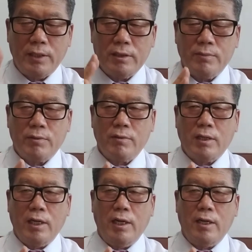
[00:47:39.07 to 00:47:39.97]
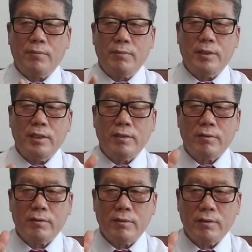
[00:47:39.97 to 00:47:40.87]
program, and
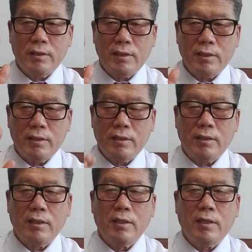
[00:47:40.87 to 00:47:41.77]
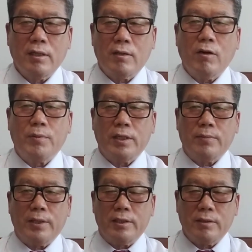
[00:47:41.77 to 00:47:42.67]
also the corporate
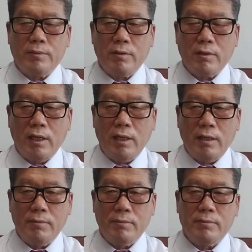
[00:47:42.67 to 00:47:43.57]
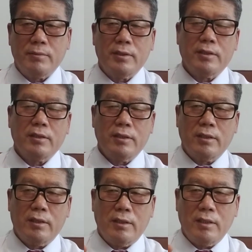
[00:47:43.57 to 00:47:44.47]
financing program,
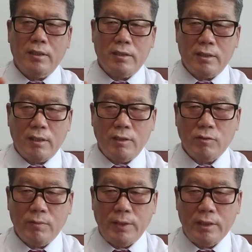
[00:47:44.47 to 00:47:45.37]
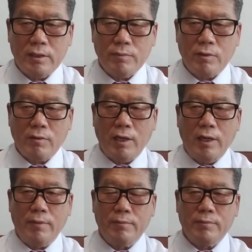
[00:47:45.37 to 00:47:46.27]
and the structured financing
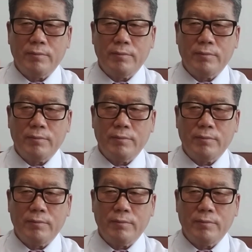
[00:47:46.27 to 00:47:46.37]
program.